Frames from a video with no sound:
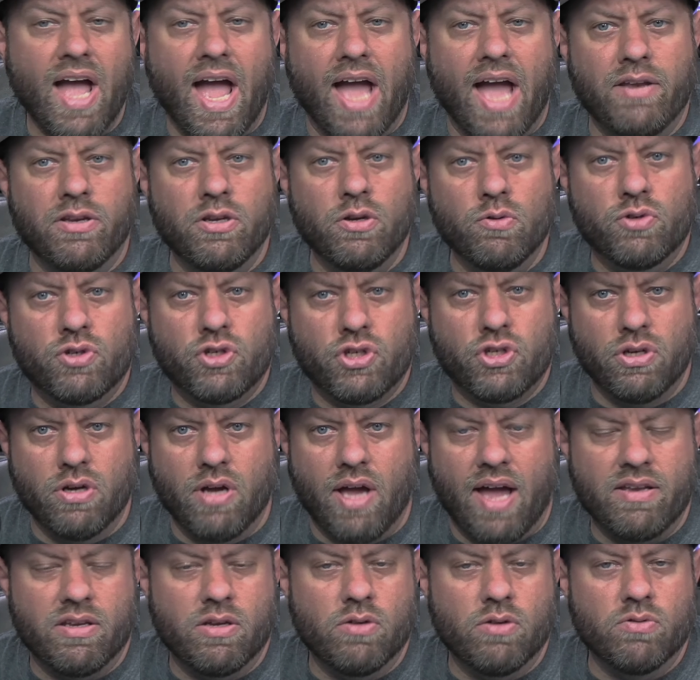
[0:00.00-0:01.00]
and you
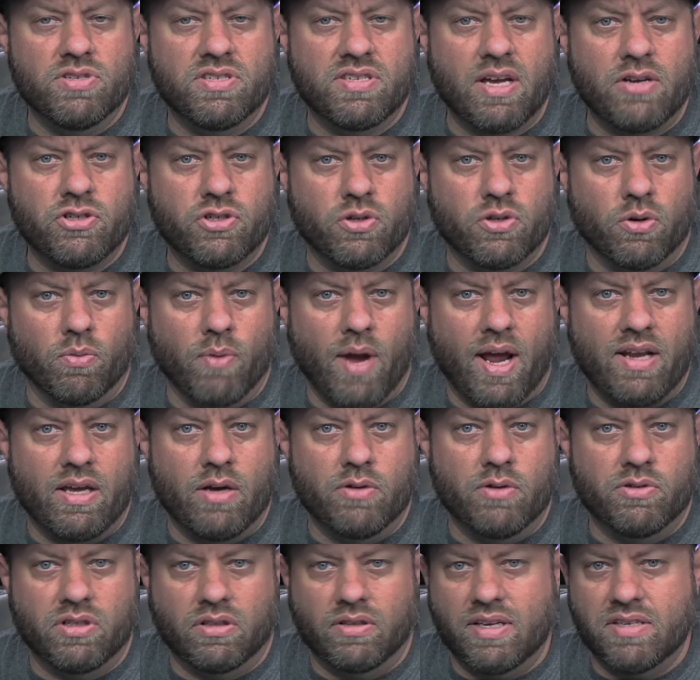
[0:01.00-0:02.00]
and you set your
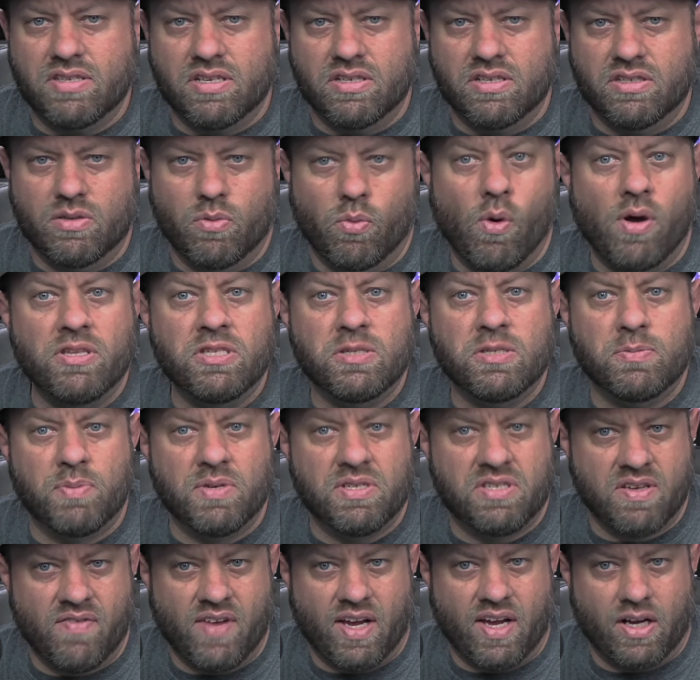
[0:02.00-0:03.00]
radio to listen to one
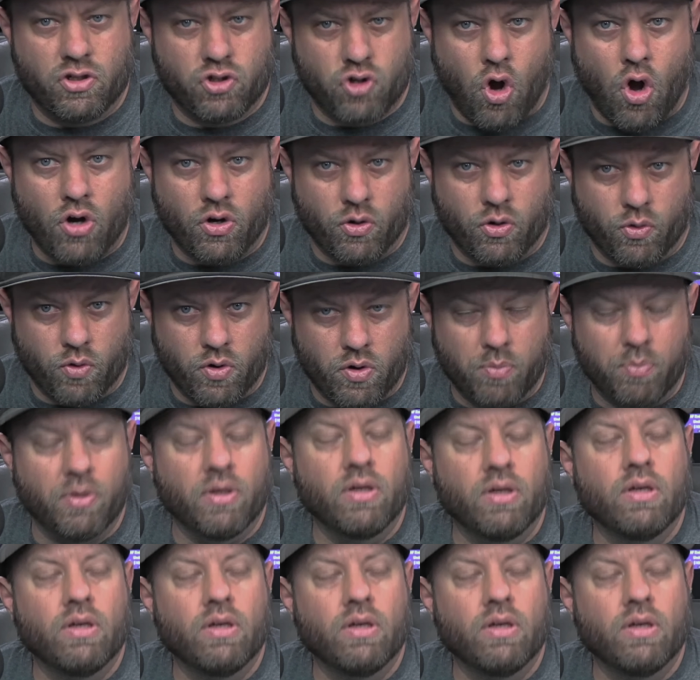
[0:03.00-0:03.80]
specific talk group